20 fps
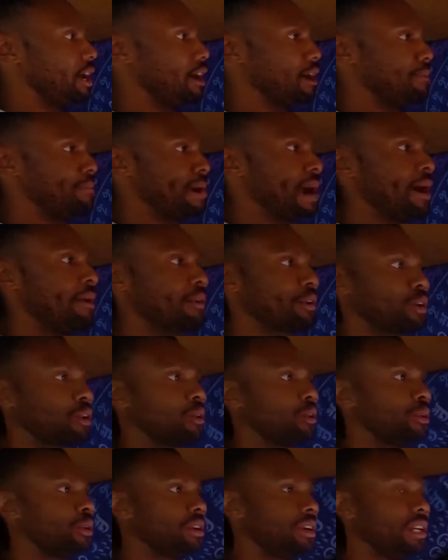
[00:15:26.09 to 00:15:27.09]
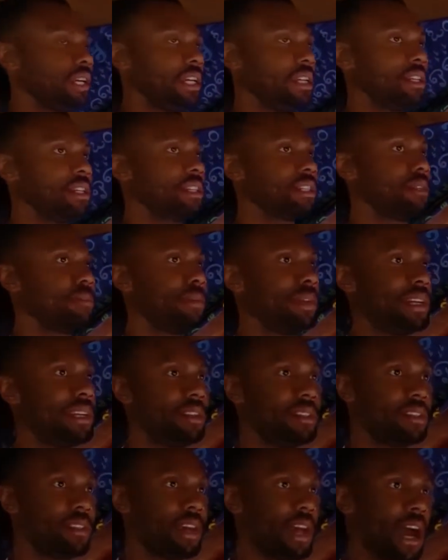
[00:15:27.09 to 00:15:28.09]
a power cord into
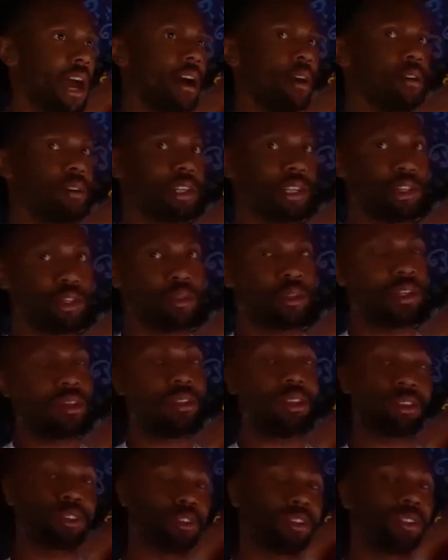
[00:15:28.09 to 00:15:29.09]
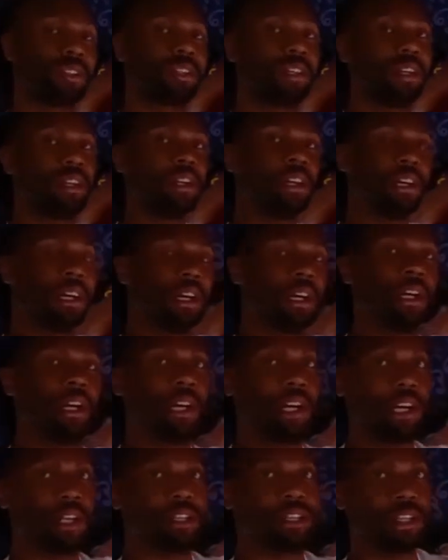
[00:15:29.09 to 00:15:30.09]
somebody's house and use their electricity.
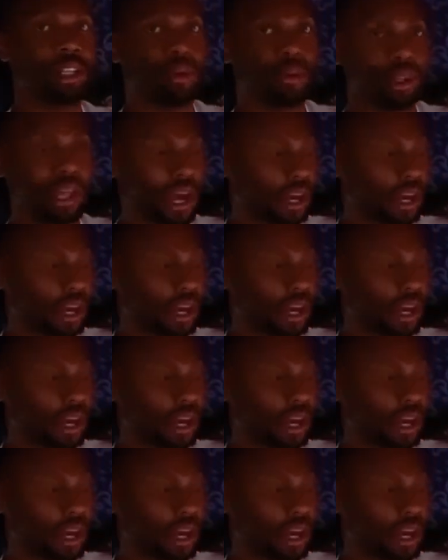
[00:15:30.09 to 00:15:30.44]
Cool. And so in